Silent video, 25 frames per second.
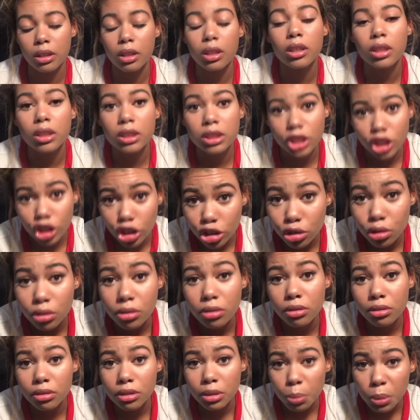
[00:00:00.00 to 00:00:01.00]

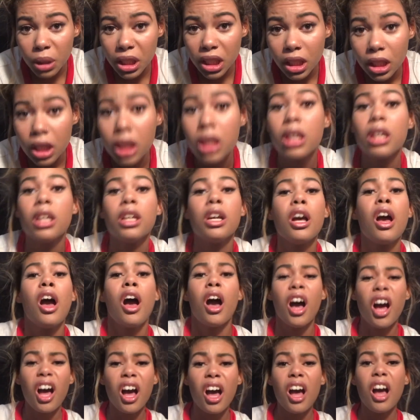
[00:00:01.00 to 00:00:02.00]
Excuse me?
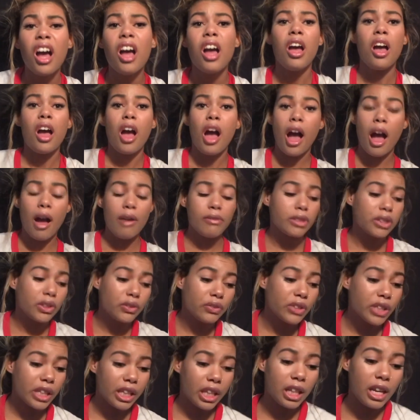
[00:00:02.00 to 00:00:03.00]
Huh? I was
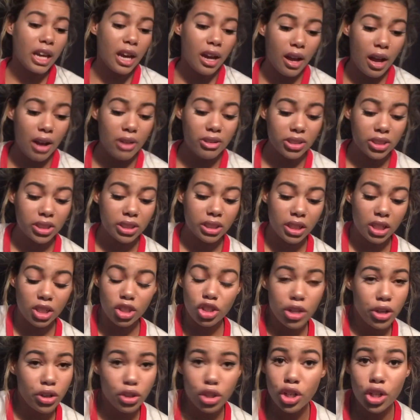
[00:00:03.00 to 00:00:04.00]
freaking out. I was like,
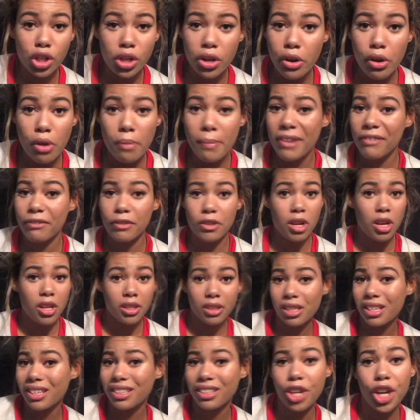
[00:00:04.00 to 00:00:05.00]
no, my
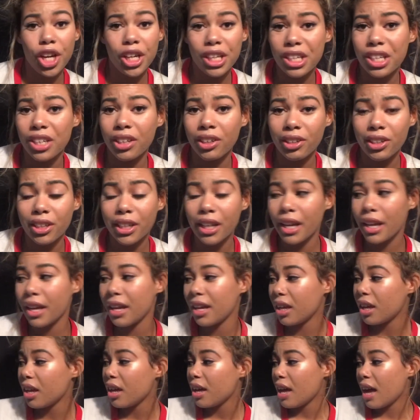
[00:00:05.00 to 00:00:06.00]
fiance's not here
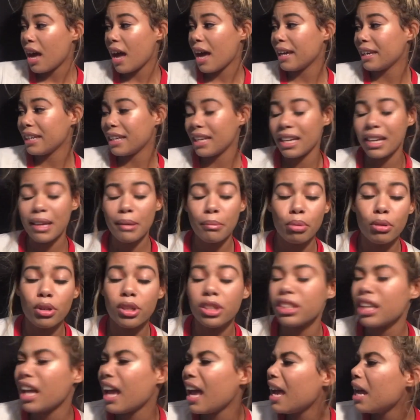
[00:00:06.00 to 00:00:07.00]
yet. I can't
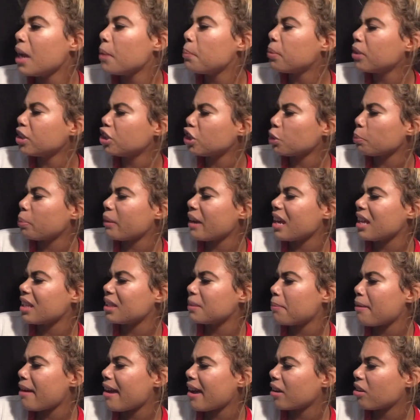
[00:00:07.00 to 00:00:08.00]
push. Hey, put your pants
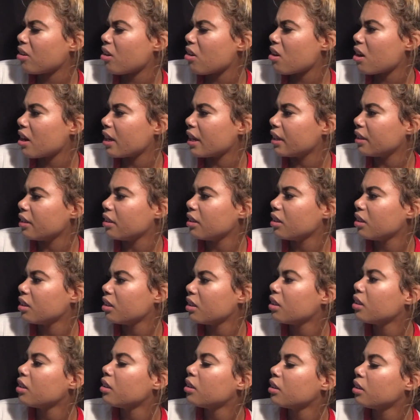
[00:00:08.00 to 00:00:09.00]
back on.
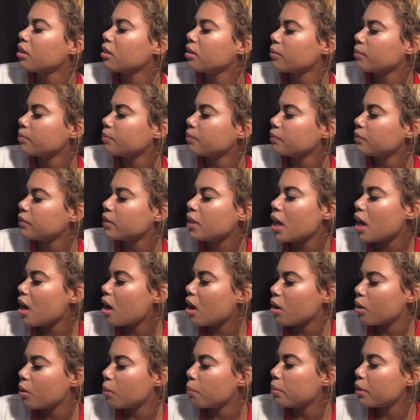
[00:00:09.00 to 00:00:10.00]

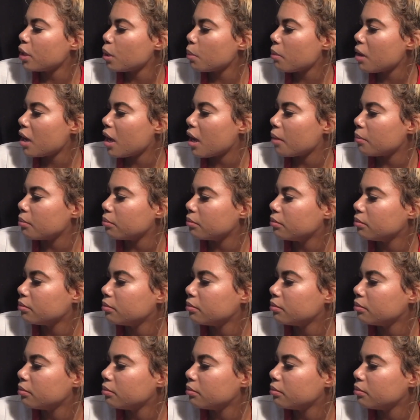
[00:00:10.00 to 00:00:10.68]
No, put them up.